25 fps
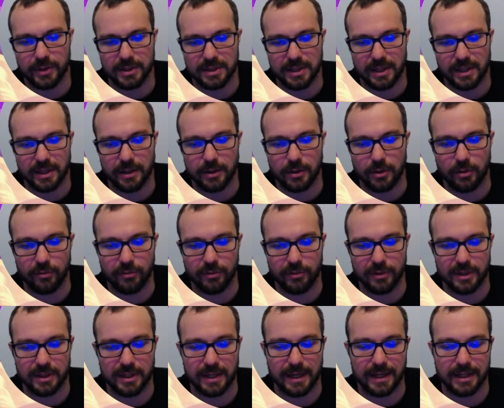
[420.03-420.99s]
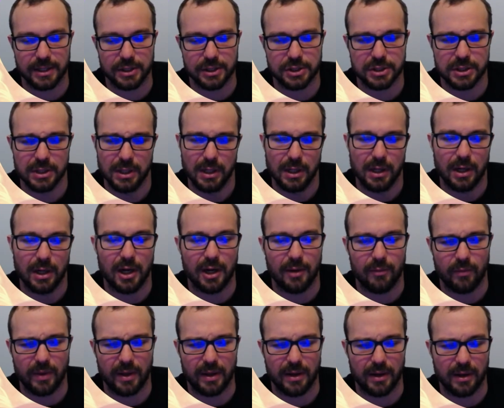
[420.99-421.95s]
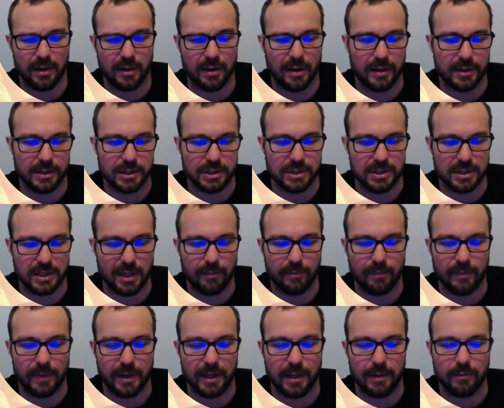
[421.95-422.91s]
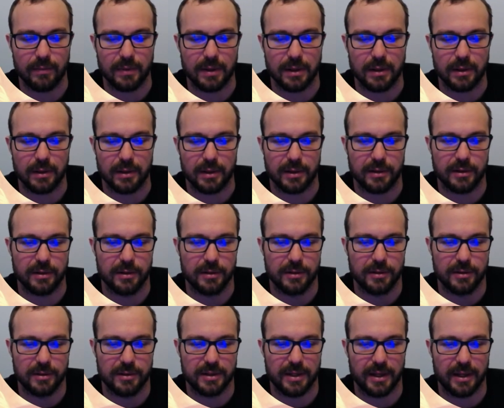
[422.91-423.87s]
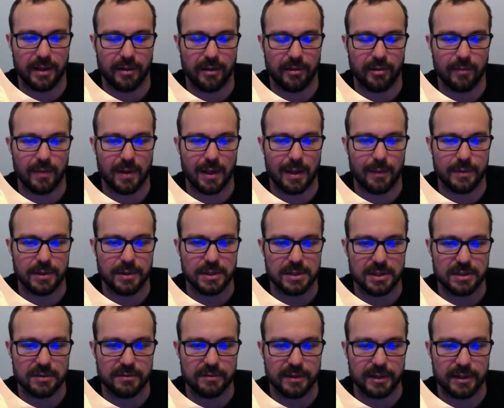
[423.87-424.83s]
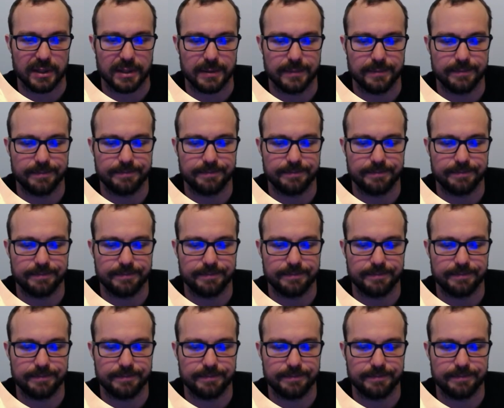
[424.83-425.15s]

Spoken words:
take it over the dash and acknowledge that I might be taking some damage this fight.